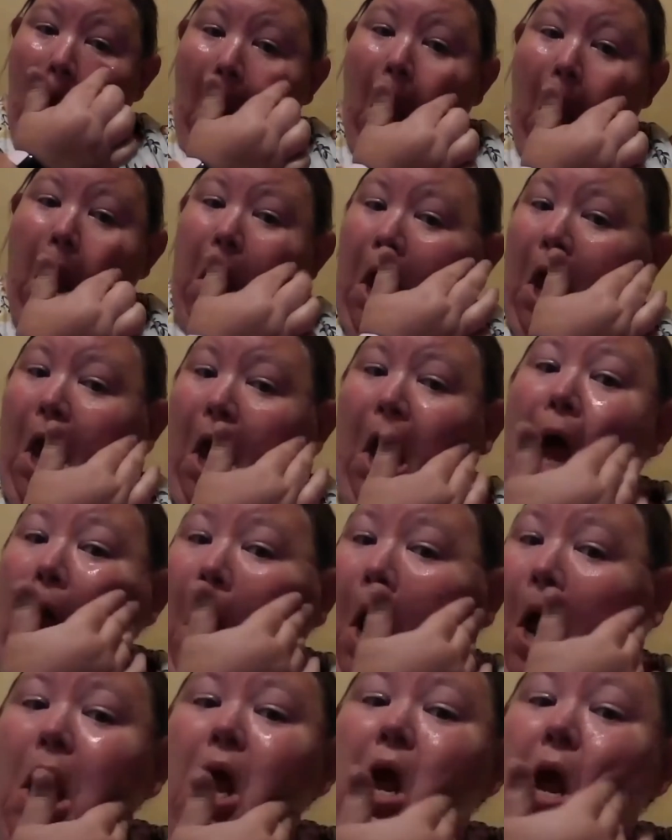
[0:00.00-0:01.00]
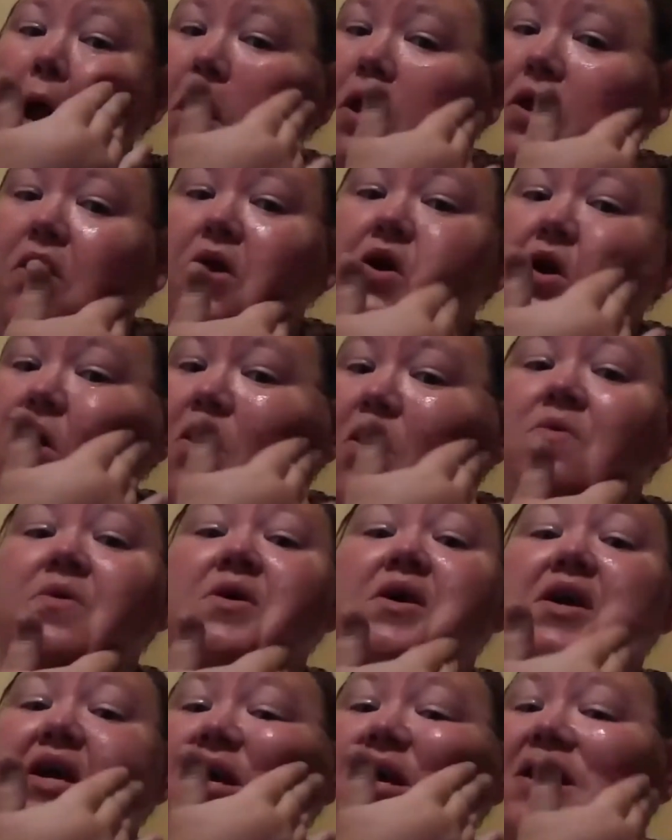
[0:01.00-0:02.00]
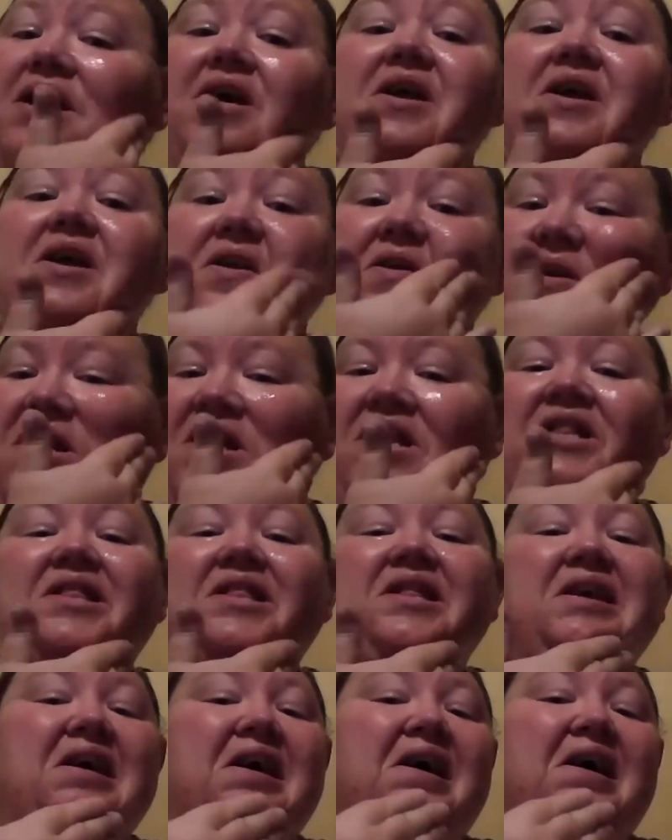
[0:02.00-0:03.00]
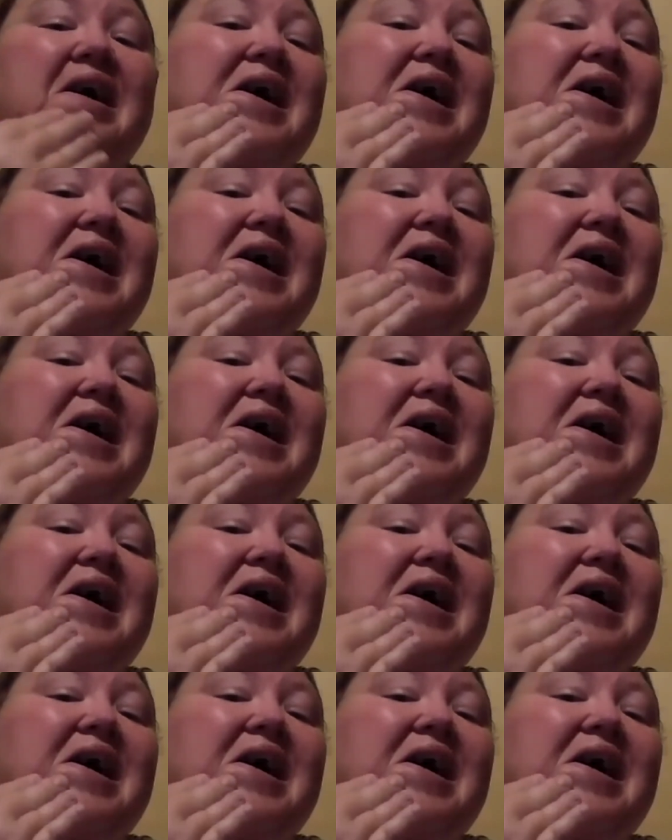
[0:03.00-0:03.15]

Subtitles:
Yeah. So don't get underneath the eye.